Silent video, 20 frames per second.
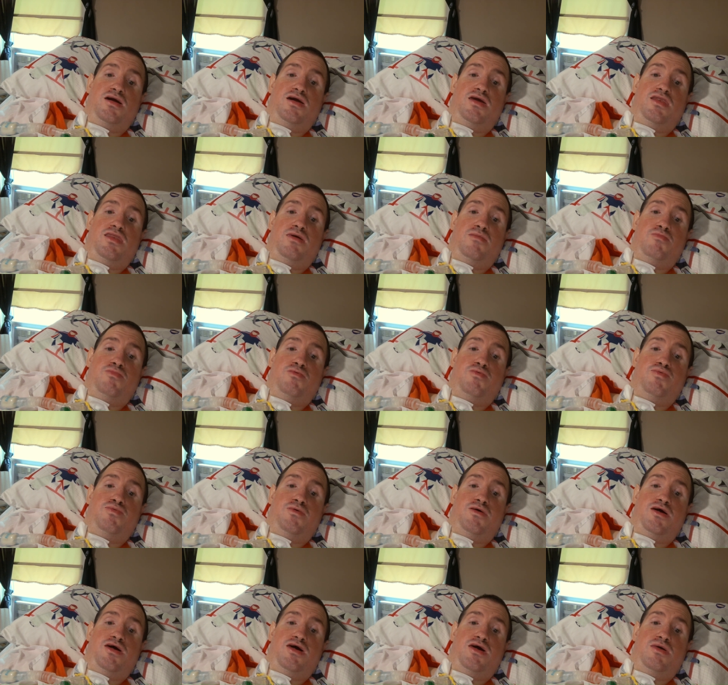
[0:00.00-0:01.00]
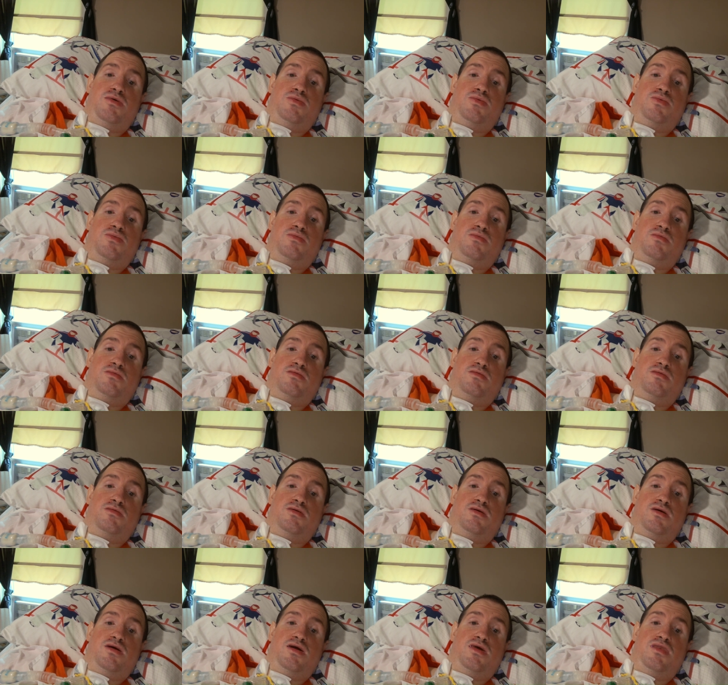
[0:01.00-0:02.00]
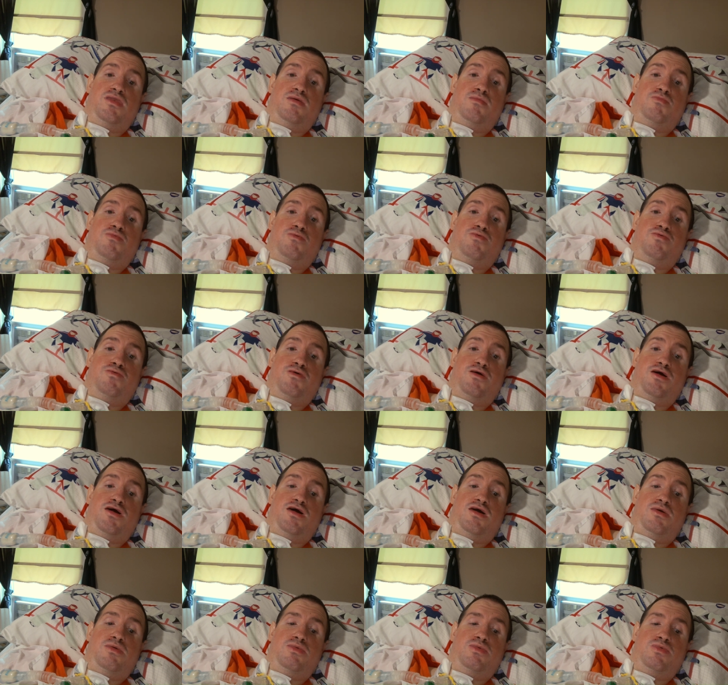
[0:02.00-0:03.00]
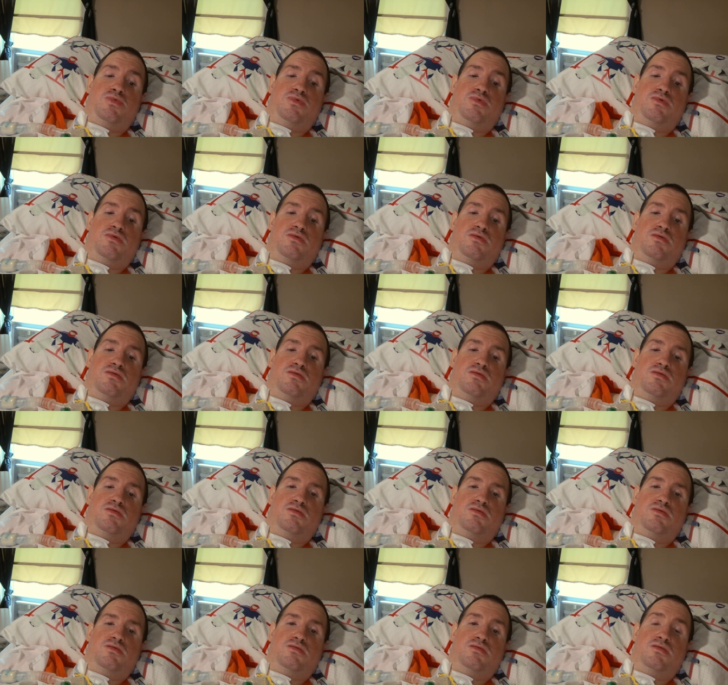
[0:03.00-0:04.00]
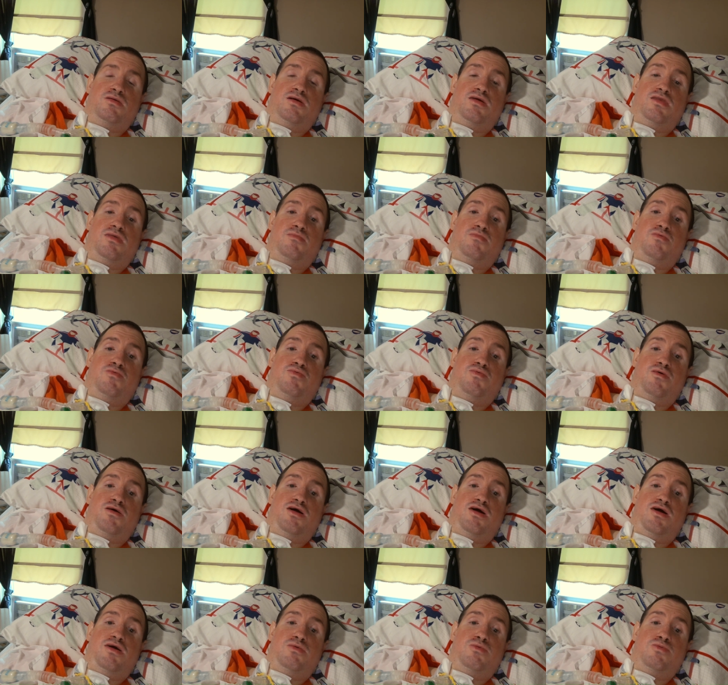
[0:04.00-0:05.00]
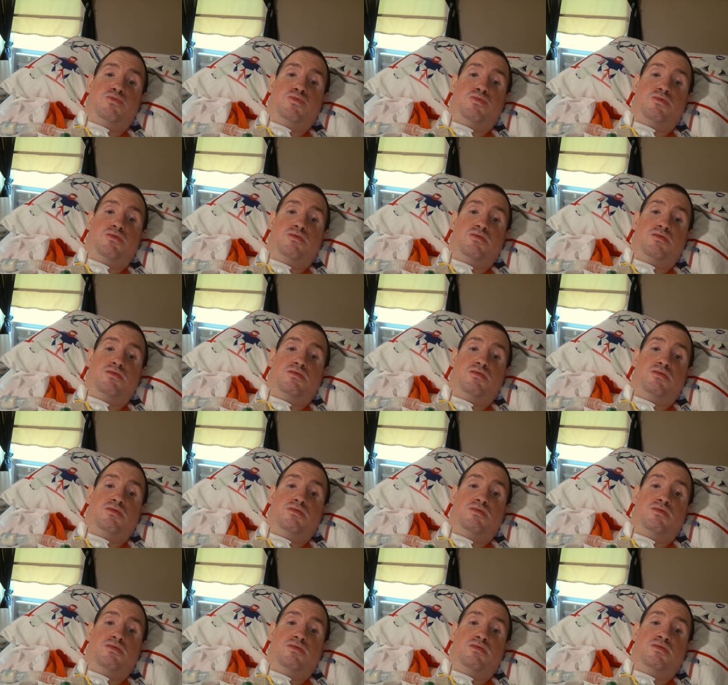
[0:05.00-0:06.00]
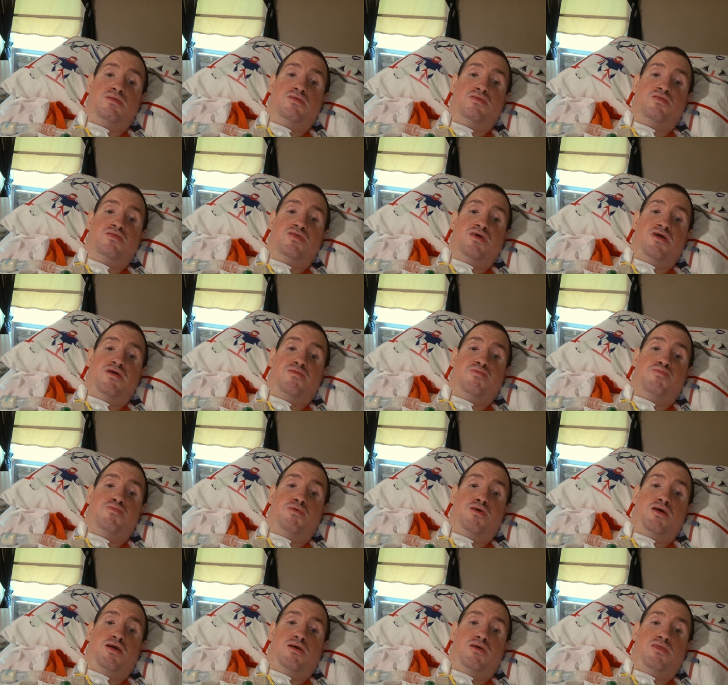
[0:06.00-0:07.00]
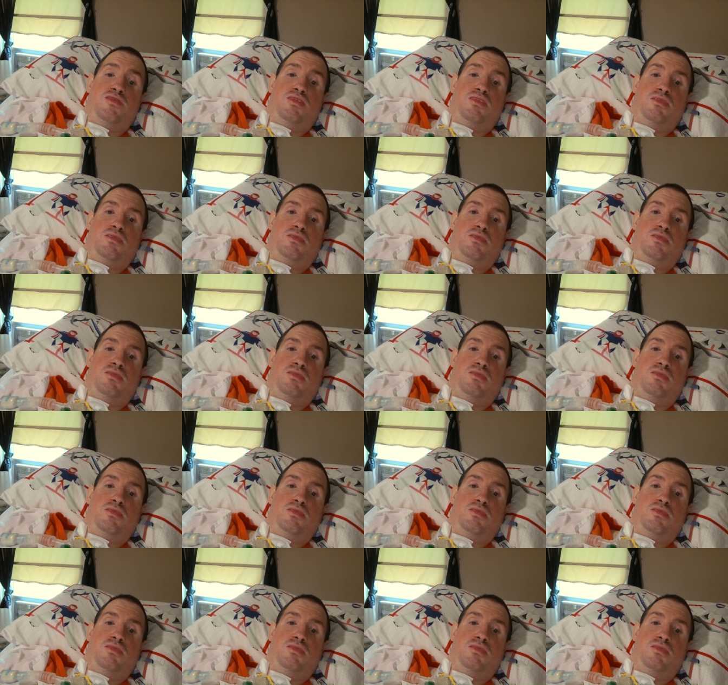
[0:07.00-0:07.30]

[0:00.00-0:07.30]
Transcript: At number five, at number five, number five, Dave Brown.